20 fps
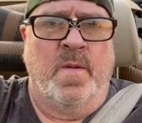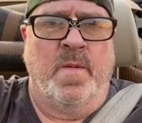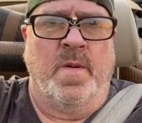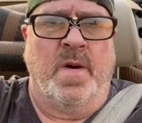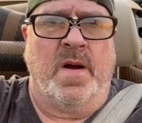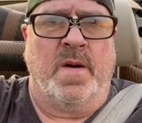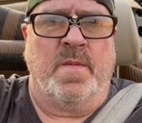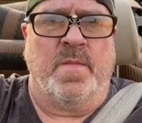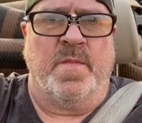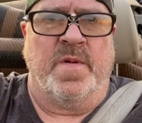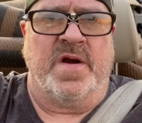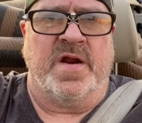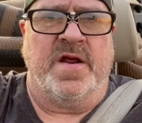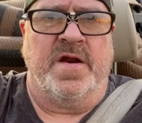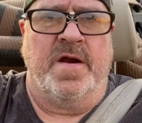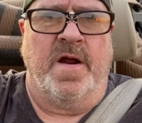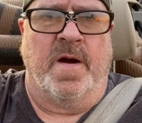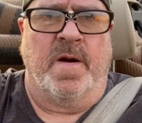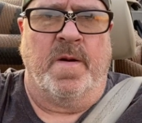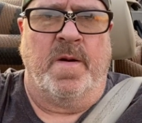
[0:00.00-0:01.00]
Well, what do
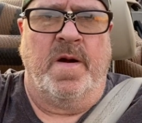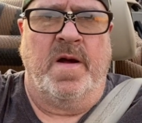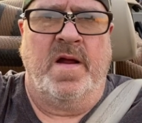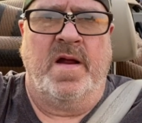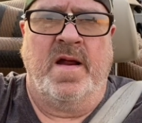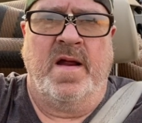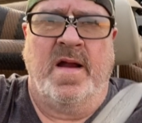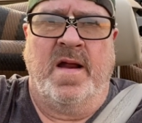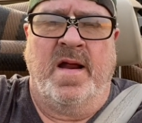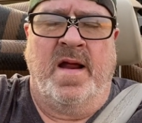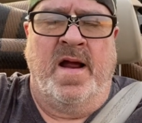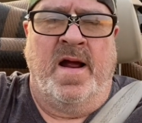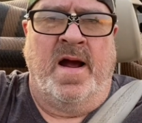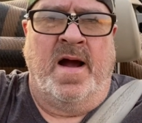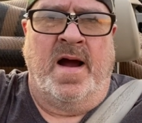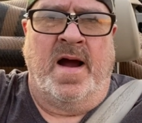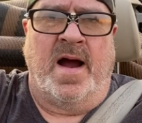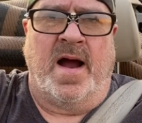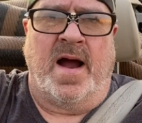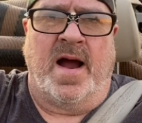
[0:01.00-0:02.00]
you know?
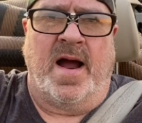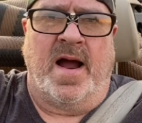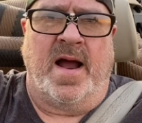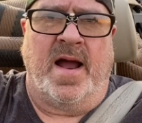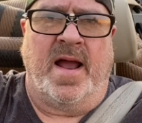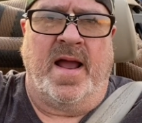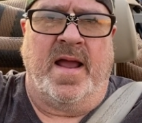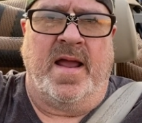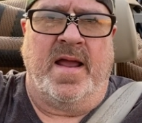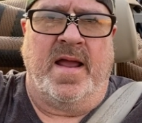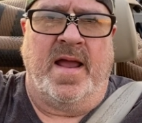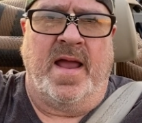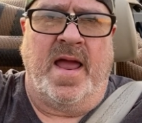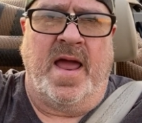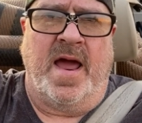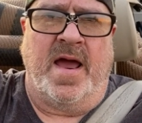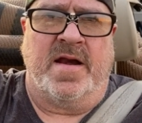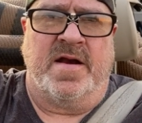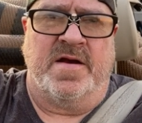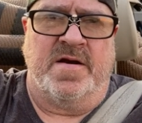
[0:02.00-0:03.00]
I
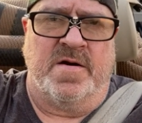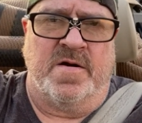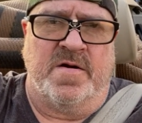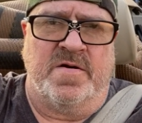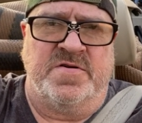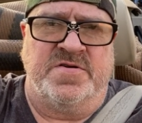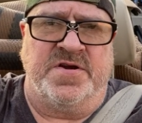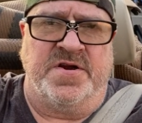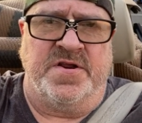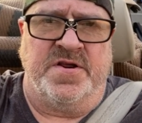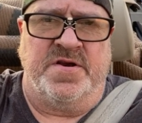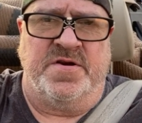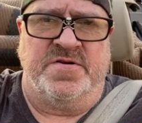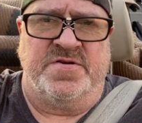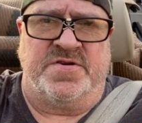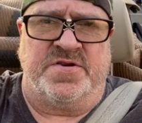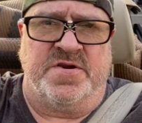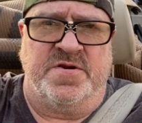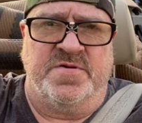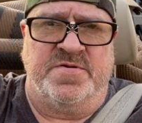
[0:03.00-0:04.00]
had an urgent
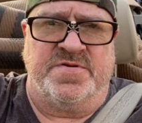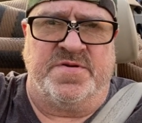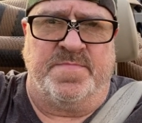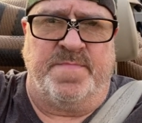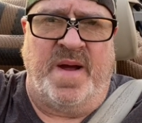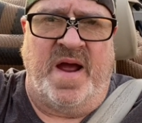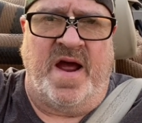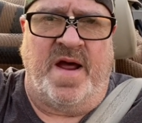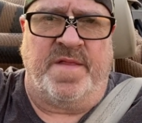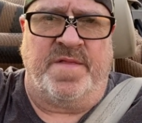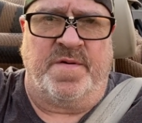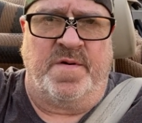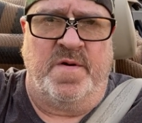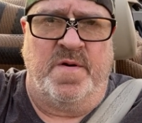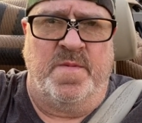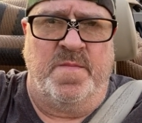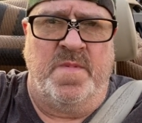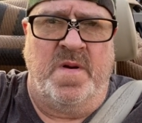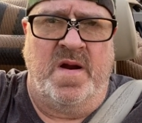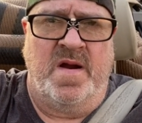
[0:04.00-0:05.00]
use to use the
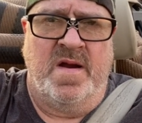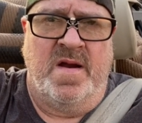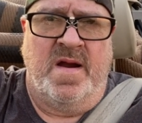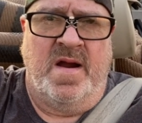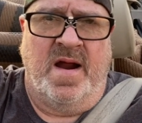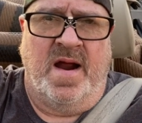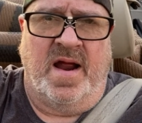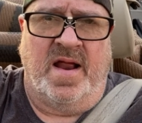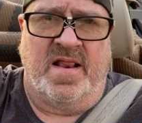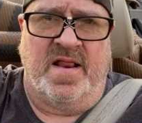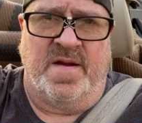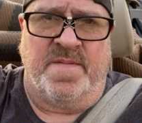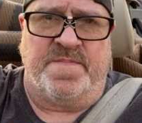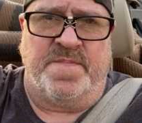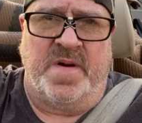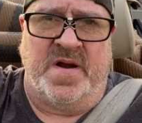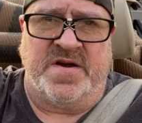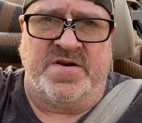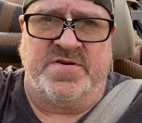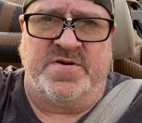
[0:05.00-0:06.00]
bathroom. I left
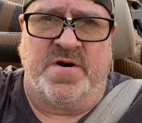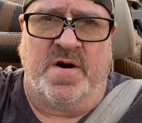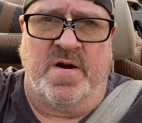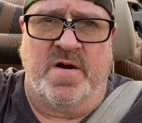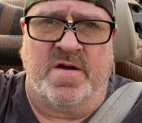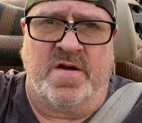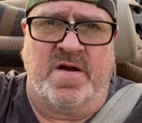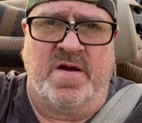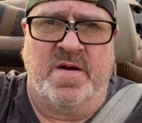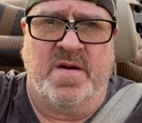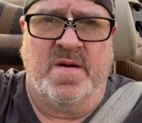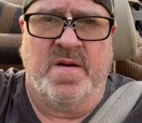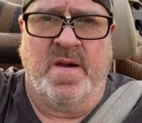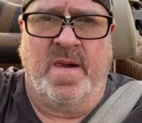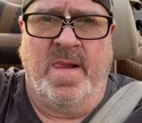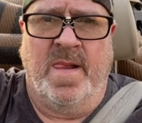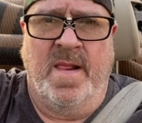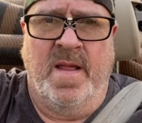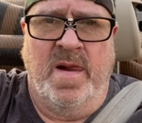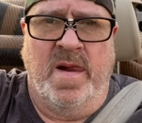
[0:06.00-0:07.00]
my trunk
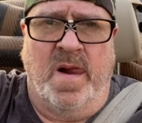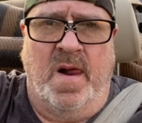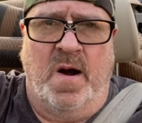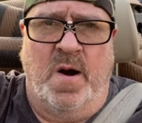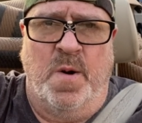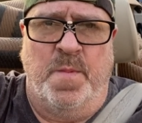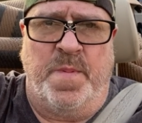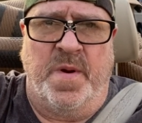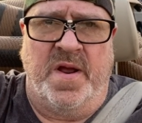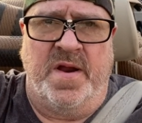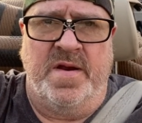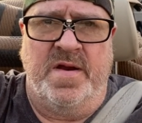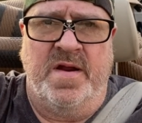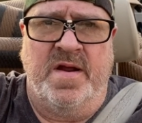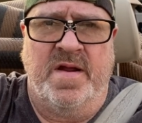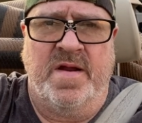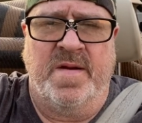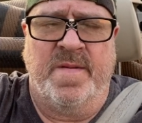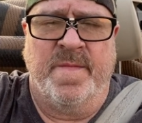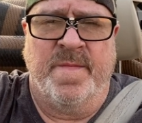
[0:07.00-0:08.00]

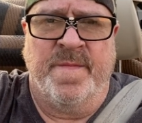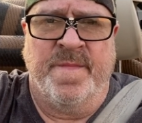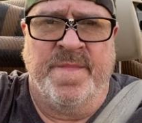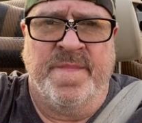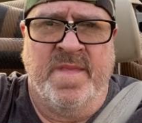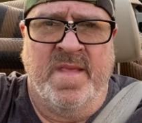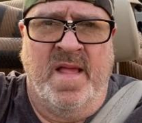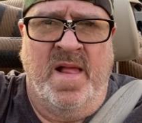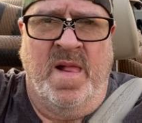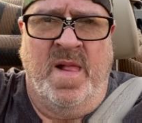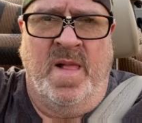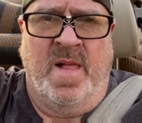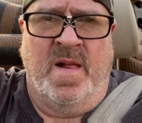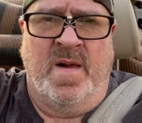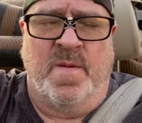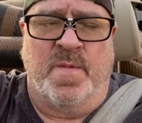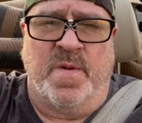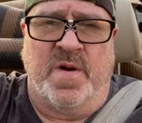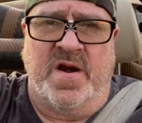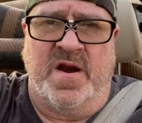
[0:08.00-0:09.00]

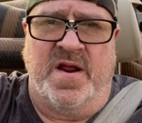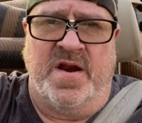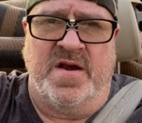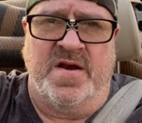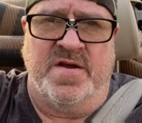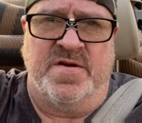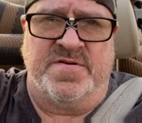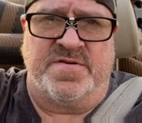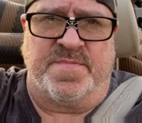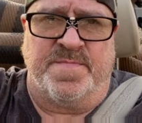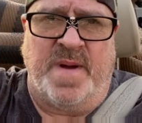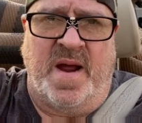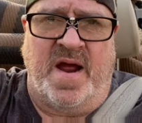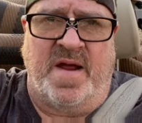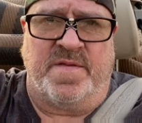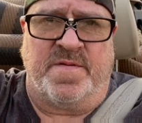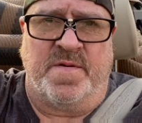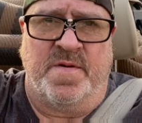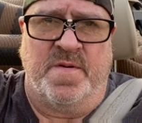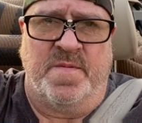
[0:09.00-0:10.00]
open, went in, used the
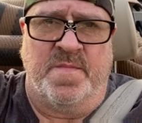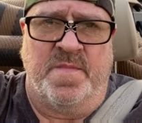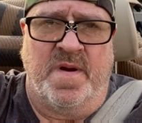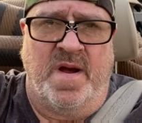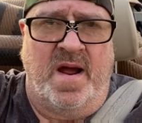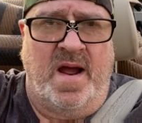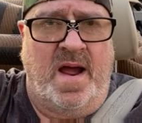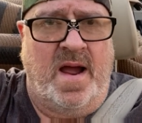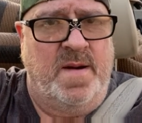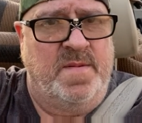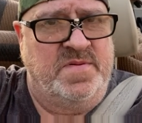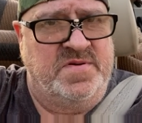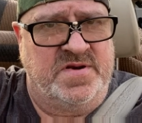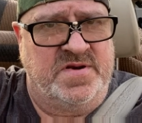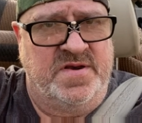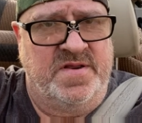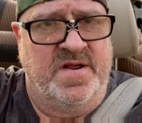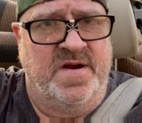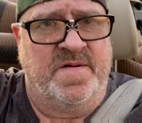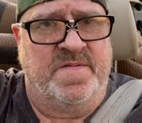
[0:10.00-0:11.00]
bathroom. I
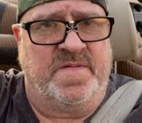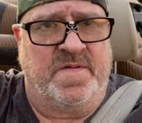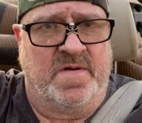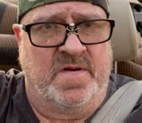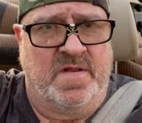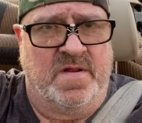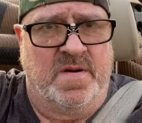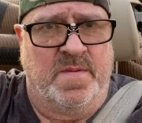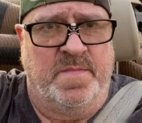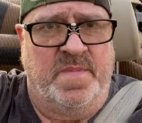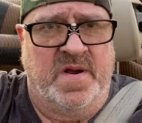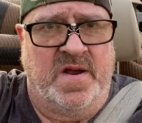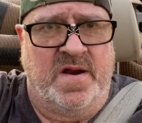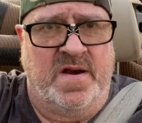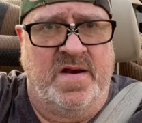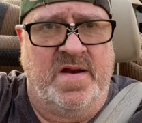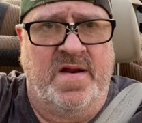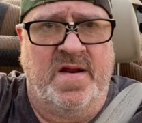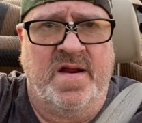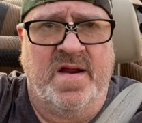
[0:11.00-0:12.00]
in there for a little
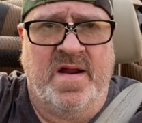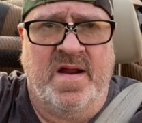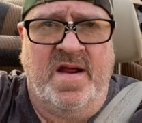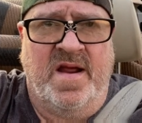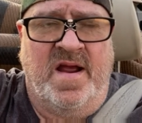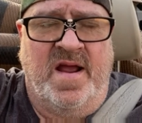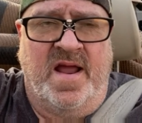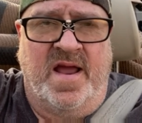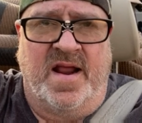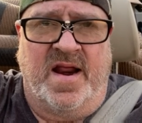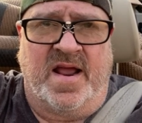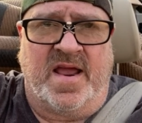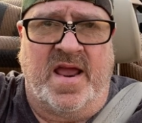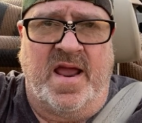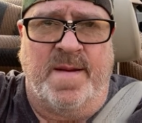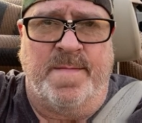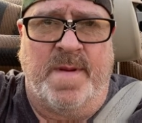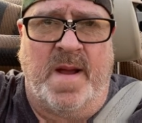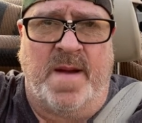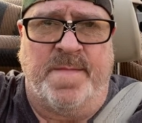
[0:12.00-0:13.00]
bit and I
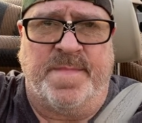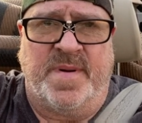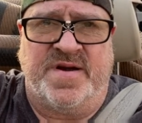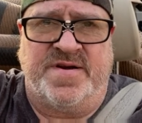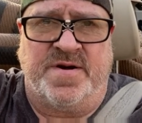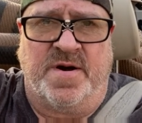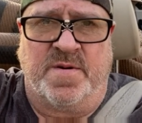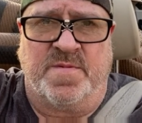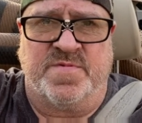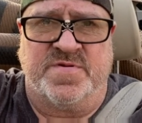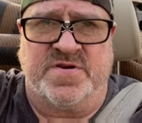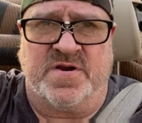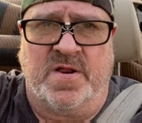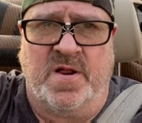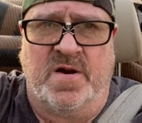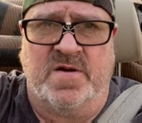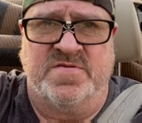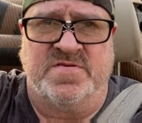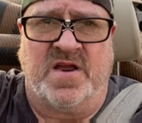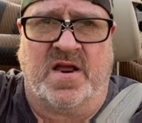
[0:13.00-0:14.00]
came out, my trunk was
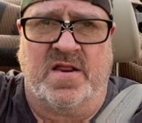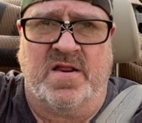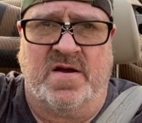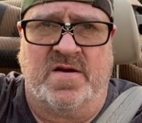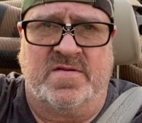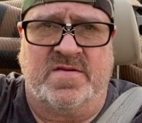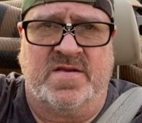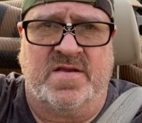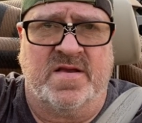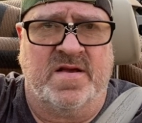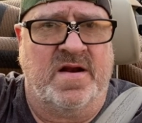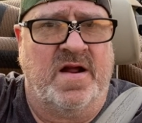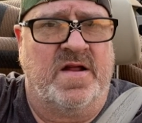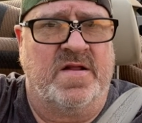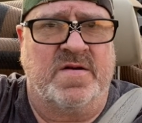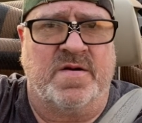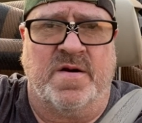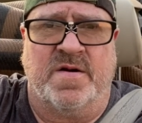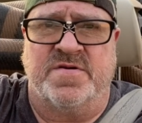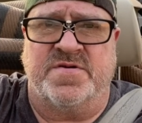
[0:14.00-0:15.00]
closed. I looked and
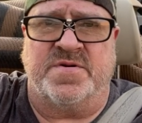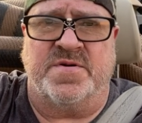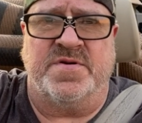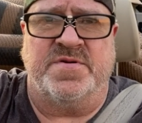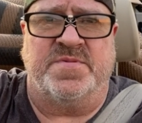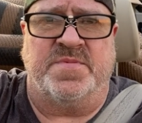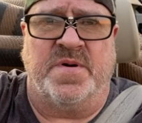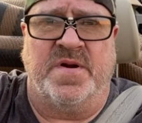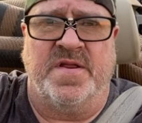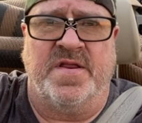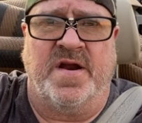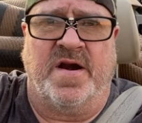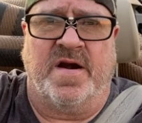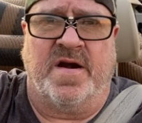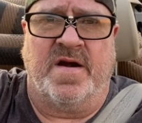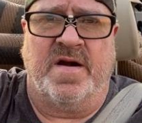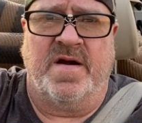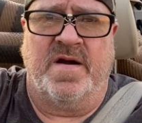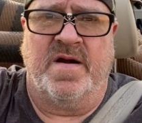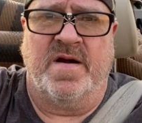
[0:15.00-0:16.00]
all the groceries were in
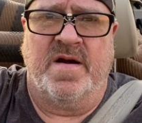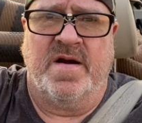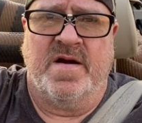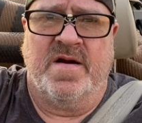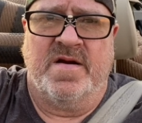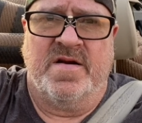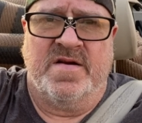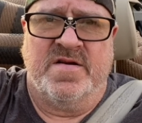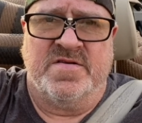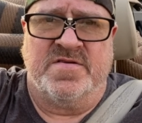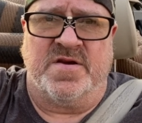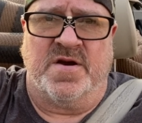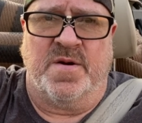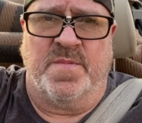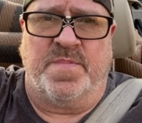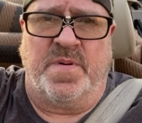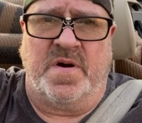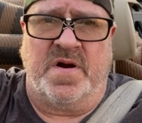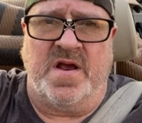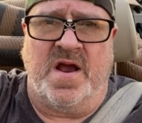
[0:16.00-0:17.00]
there.
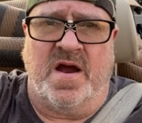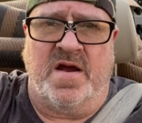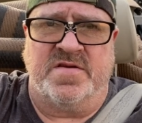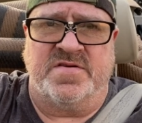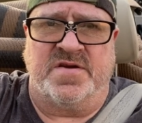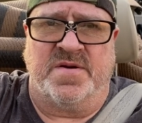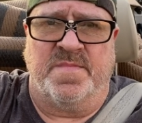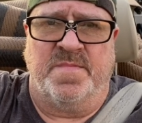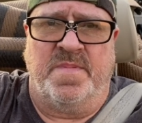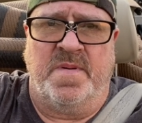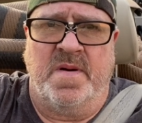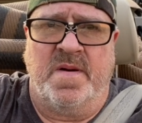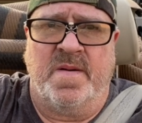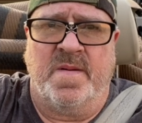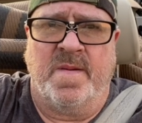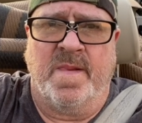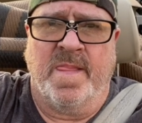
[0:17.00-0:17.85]
So pretty awesome.